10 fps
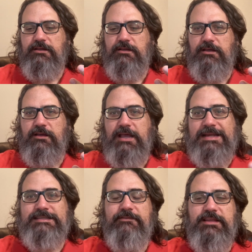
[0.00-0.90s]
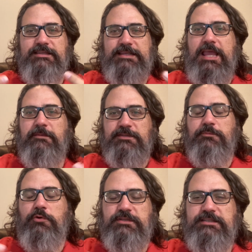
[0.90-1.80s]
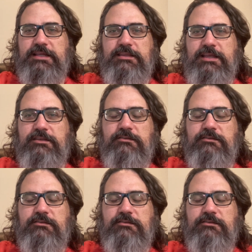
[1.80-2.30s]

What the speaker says: activities, games, sports that the